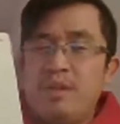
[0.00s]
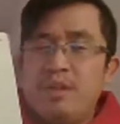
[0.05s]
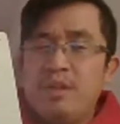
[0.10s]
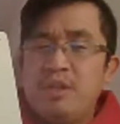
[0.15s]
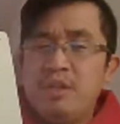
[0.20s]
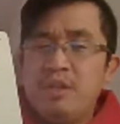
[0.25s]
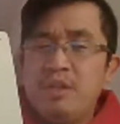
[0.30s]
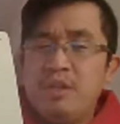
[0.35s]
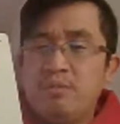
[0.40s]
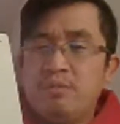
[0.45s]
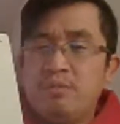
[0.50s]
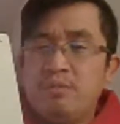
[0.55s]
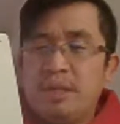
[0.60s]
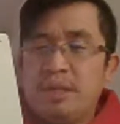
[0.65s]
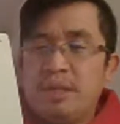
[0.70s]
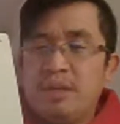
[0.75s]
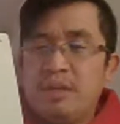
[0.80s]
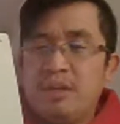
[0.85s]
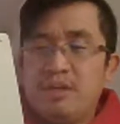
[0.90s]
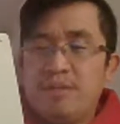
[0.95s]
like
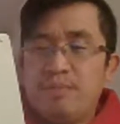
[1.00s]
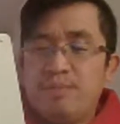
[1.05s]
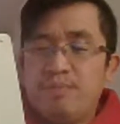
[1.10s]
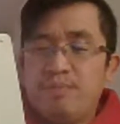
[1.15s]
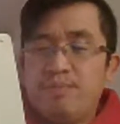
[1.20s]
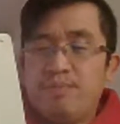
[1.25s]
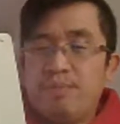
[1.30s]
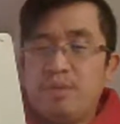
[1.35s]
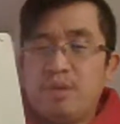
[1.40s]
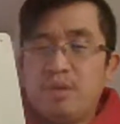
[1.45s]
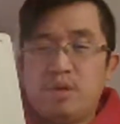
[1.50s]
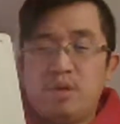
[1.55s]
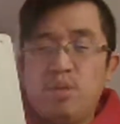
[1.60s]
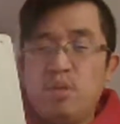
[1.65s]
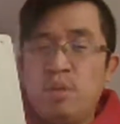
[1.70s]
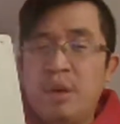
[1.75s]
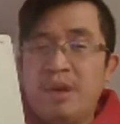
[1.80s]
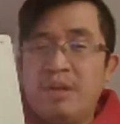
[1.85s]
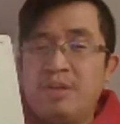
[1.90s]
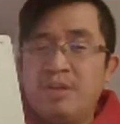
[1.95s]

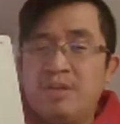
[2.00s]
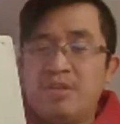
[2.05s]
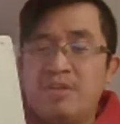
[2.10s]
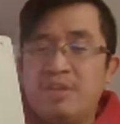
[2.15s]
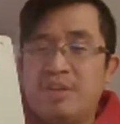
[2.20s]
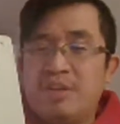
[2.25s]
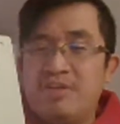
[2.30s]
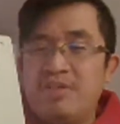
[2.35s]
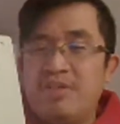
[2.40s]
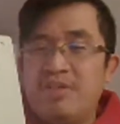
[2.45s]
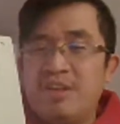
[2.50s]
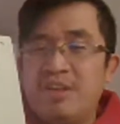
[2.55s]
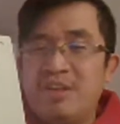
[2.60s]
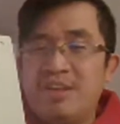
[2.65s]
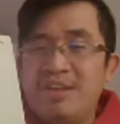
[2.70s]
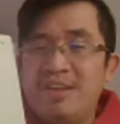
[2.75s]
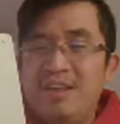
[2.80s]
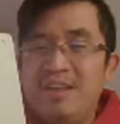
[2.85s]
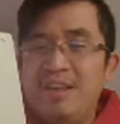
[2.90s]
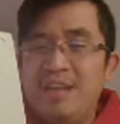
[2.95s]
1 or something,
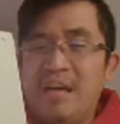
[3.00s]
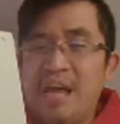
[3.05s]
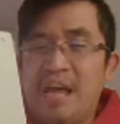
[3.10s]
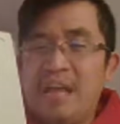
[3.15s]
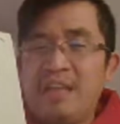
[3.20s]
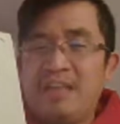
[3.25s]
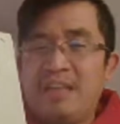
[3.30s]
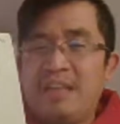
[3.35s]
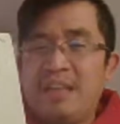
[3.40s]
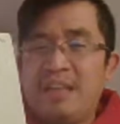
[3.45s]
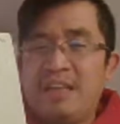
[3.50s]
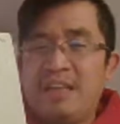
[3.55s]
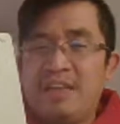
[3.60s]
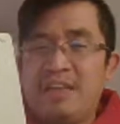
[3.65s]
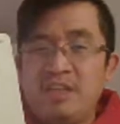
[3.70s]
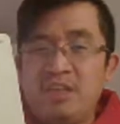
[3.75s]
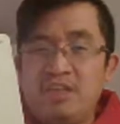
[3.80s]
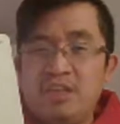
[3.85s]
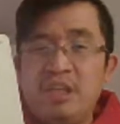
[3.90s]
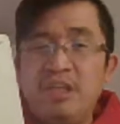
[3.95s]
and their
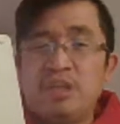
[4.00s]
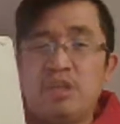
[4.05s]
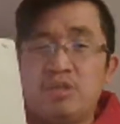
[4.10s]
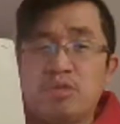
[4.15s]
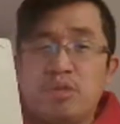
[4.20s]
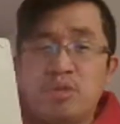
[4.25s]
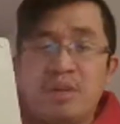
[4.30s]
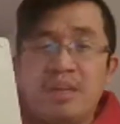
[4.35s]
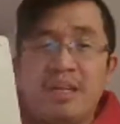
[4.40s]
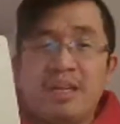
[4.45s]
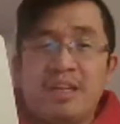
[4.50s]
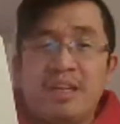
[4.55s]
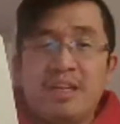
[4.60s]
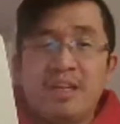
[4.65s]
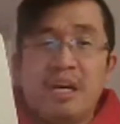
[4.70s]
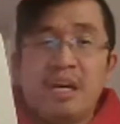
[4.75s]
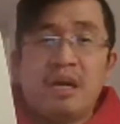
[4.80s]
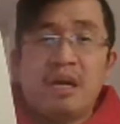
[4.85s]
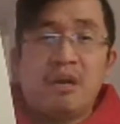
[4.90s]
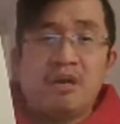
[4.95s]
teachers were like
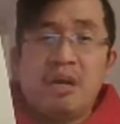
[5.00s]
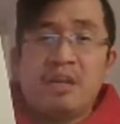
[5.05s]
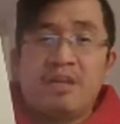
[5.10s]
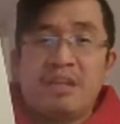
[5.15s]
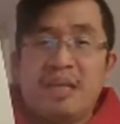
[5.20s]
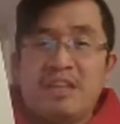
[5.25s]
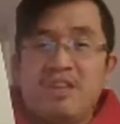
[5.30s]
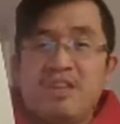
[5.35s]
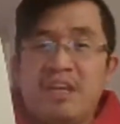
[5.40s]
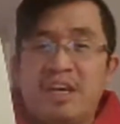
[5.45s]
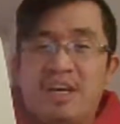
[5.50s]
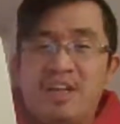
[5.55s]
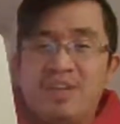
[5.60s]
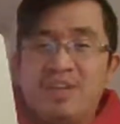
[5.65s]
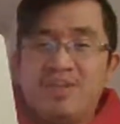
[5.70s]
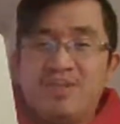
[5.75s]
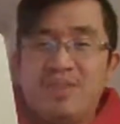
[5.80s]
around at 10.